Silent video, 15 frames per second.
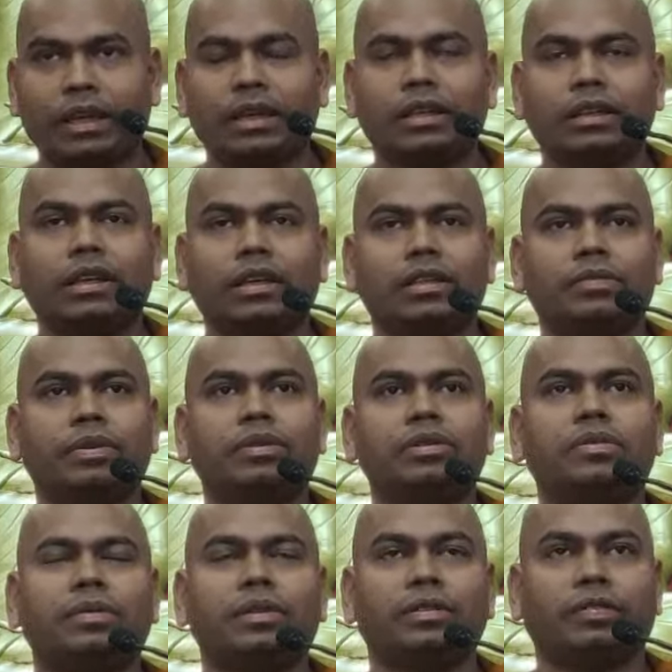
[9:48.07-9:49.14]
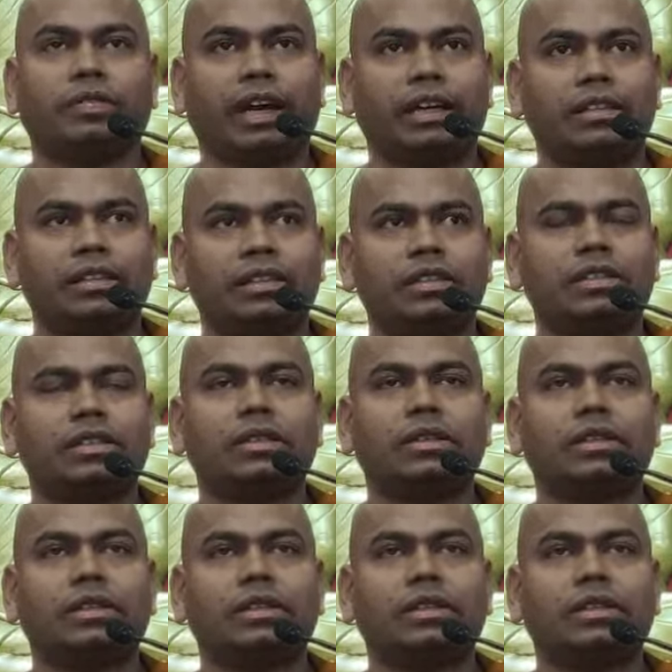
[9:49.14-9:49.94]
These beautiful factors